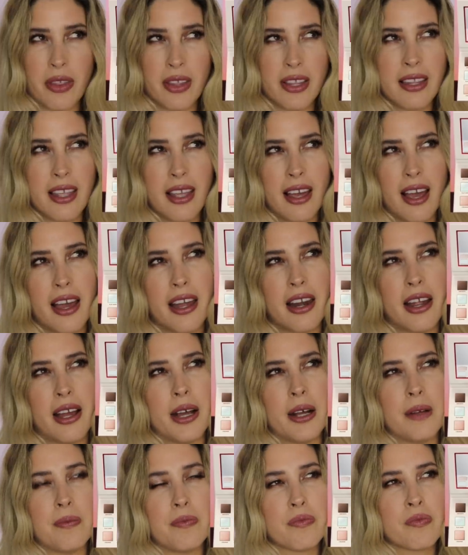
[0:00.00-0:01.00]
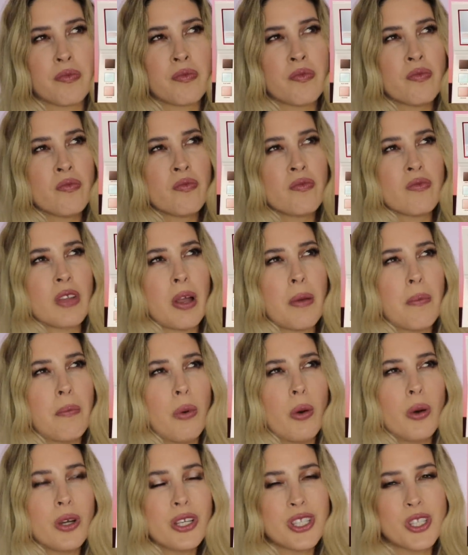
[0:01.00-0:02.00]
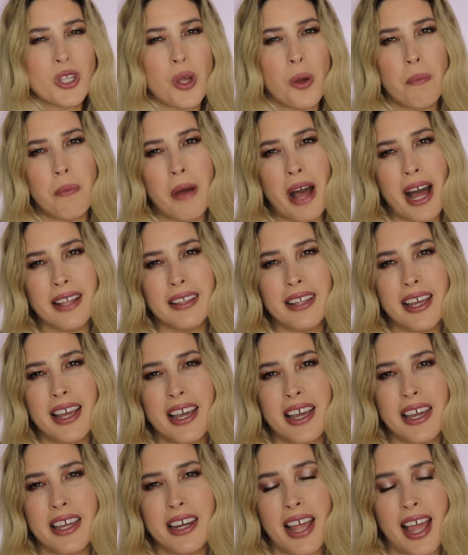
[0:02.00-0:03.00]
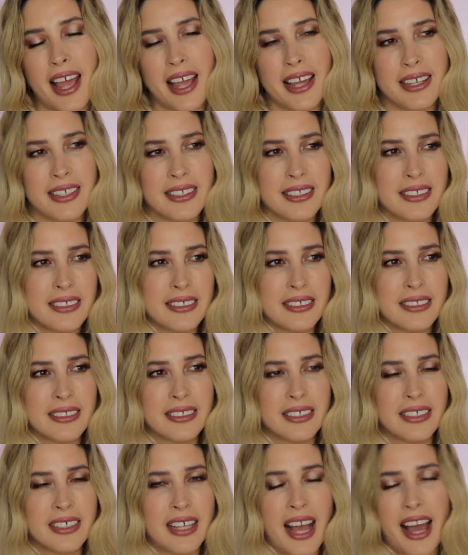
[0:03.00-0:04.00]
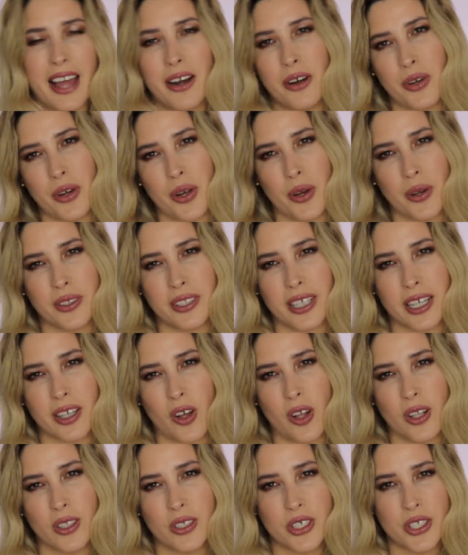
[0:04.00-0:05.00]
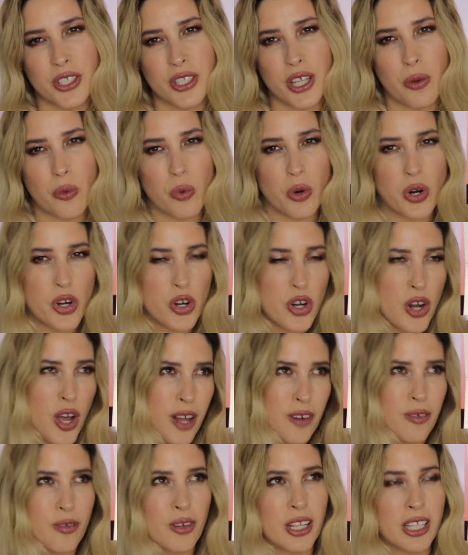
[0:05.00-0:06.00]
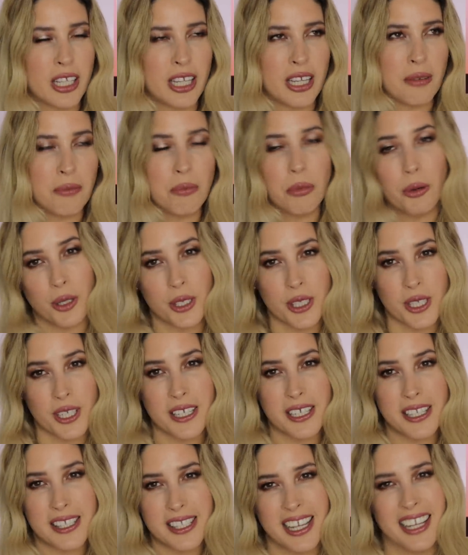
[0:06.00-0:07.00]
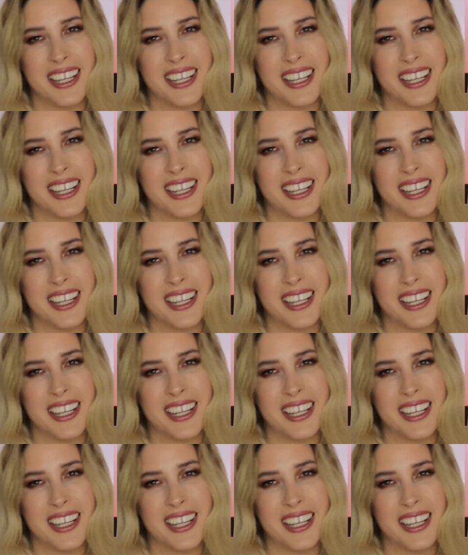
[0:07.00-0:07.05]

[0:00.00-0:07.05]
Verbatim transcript: think they had a poison palette and I don't know, the colors, they were not really poisonous.